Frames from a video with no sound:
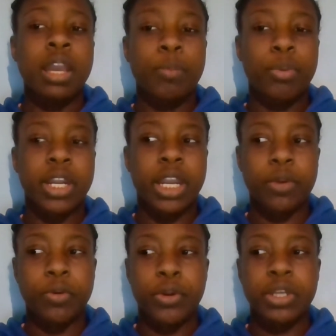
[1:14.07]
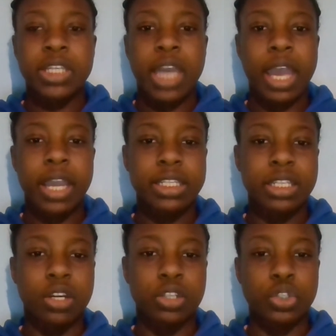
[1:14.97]
prioritize
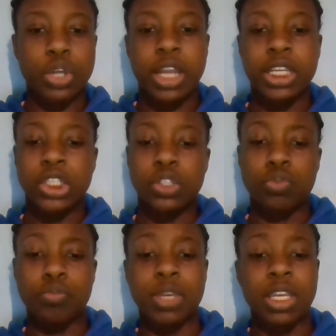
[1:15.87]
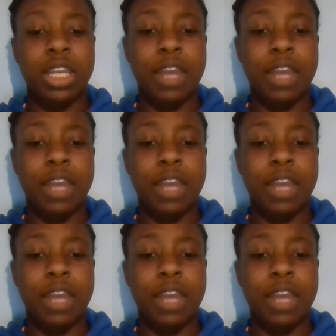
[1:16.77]
on trying to meet